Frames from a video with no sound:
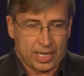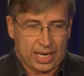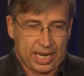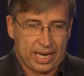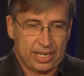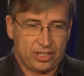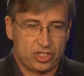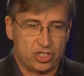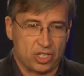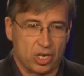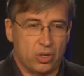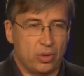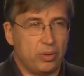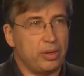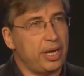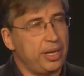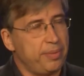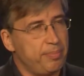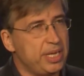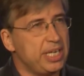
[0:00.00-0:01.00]
And
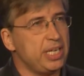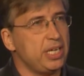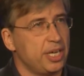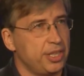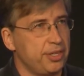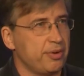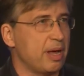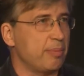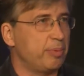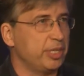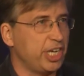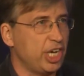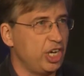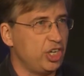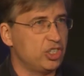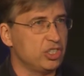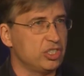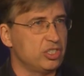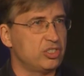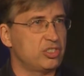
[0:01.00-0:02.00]
so many other
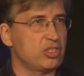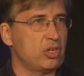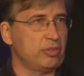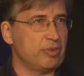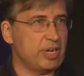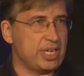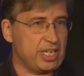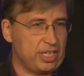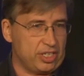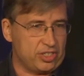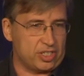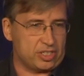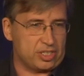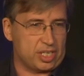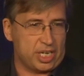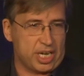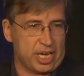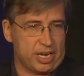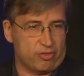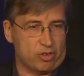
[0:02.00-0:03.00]
applications already exist
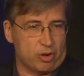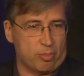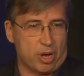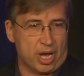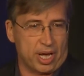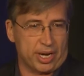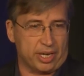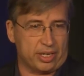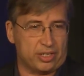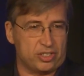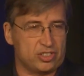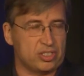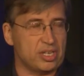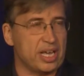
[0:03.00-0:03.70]
today of robotics.